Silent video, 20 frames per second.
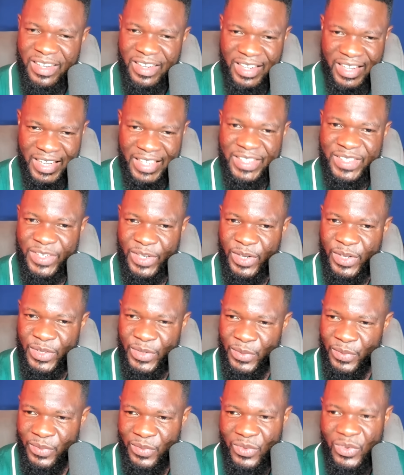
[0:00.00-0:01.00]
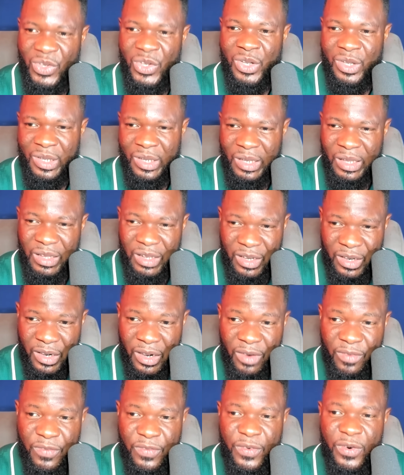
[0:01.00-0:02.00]
I tell you,
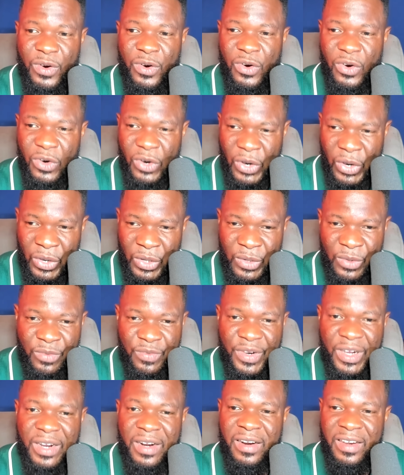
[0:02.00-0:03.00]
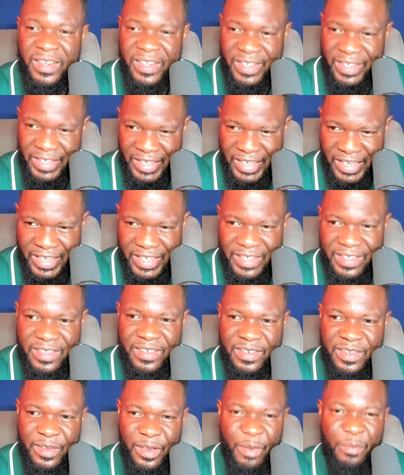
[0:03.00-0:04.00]
love all over again.
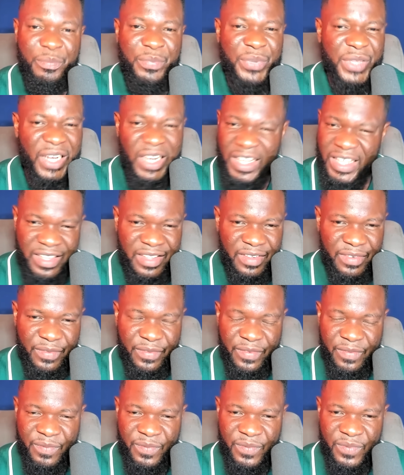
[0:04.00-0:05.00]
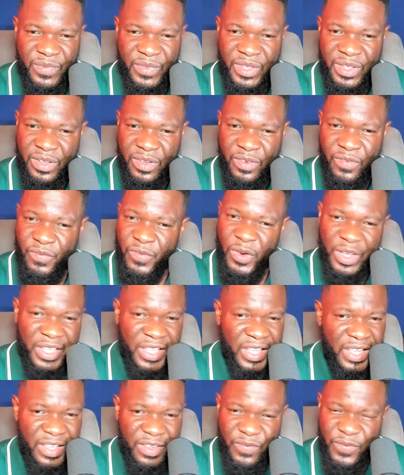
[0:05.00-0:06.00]
Believe,
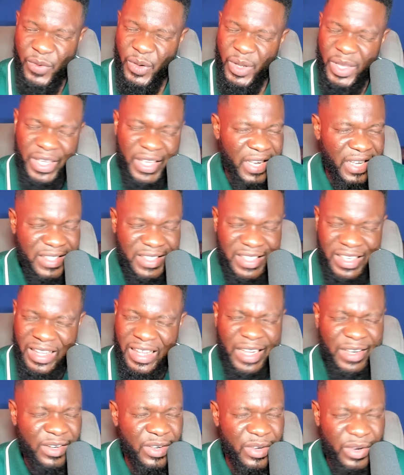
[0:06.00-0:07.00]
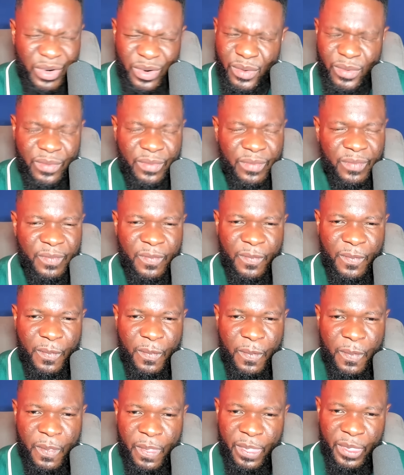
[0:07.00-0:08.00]
forgive, forget, let go.
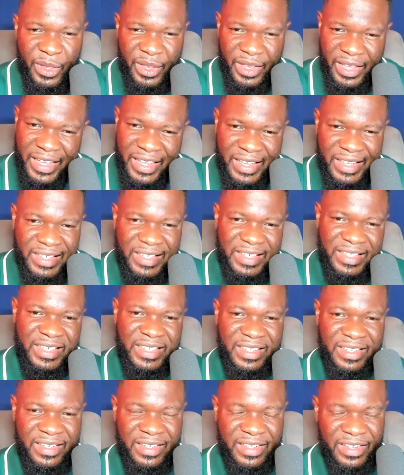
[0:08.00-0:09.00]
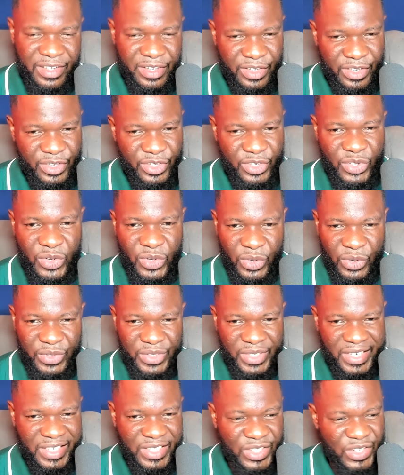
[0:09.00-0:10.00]
And you know,
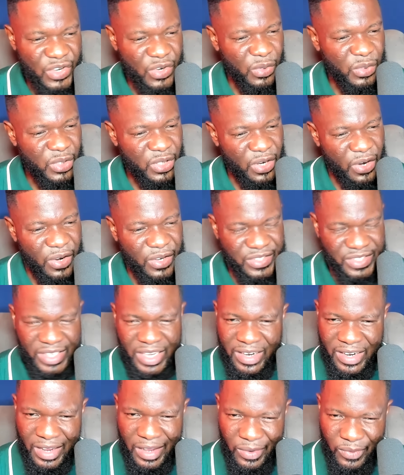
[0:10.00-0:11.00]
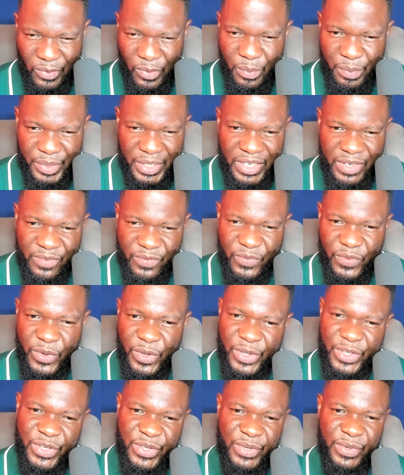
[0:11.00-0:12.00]
the new doors that are opening
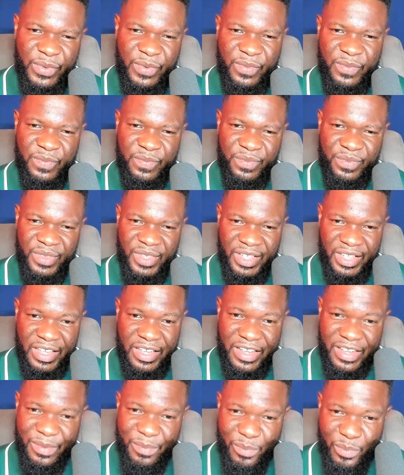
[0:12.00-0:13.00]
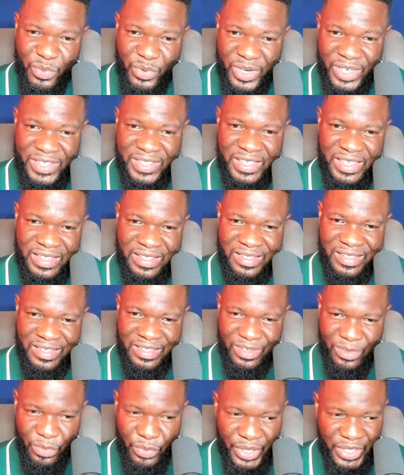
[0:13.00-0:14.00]
for you. Embrace it
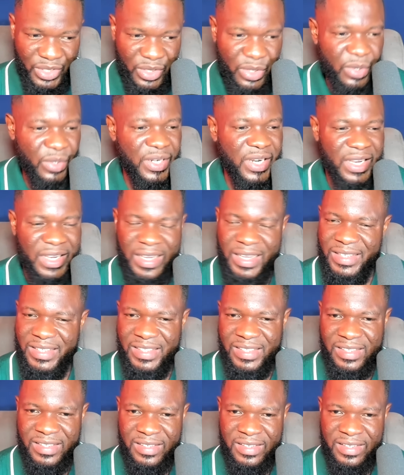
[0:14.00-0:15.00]
with good heart.